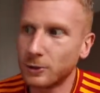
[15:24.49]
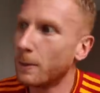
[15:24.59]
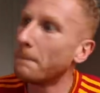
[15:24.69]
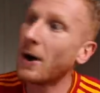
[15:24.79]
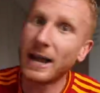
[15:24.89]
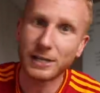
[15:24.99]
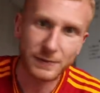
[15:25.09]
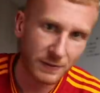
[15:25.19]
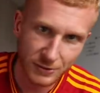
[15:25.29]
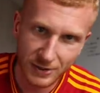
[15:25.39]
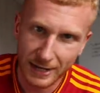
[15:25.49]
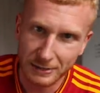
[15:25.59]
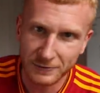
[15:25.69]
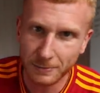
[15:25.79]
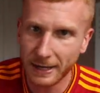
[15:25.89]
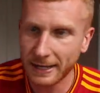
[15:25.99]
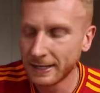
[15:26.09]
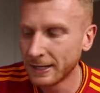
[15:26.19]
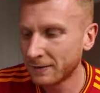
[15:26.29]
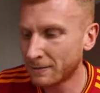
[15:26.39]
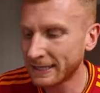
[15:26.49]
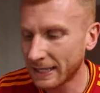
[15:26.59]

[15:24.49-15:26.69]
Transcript: or minus 500 calories for my